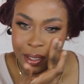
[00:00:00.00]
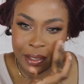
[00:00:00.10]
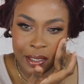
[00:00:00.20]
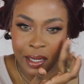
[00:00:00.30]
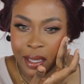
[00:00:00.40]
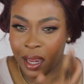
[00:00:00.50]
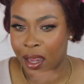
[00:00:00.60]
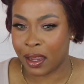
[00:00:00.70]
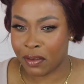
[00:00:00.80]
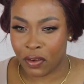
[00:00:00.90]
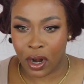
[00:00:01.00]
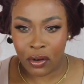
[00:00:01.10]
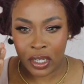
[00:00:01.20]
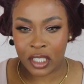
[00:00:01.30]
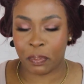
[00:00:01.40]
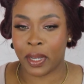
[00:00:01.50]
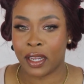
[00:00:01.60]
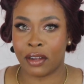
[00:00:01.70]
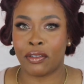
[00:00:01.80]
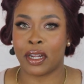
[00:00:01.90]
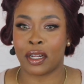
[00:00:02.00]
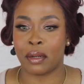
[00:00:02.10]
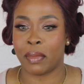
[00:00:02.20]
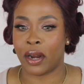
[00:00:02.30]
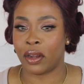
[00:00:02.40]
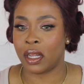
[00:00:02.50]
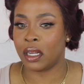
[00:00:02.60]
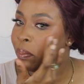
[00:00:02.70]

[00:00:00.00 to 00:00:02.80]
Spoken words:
It's like, yeah, if orange, pink and red got married,